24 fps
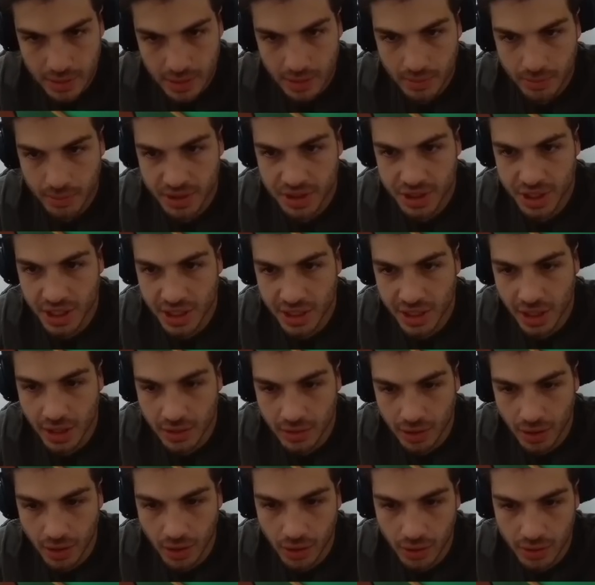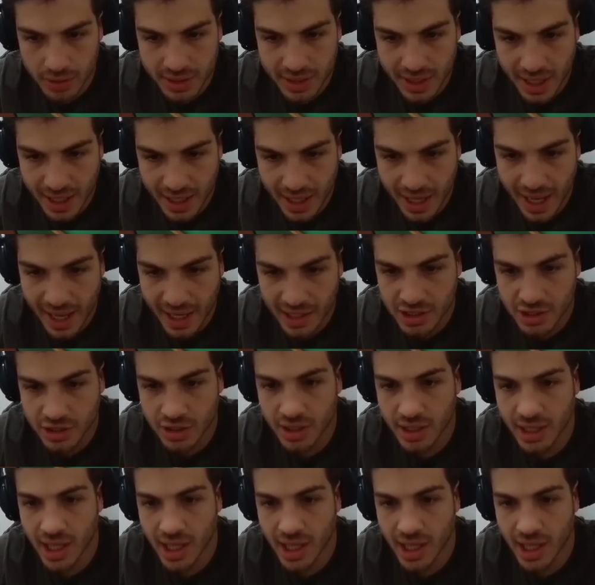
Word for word: Pachinko. Oh, 10x could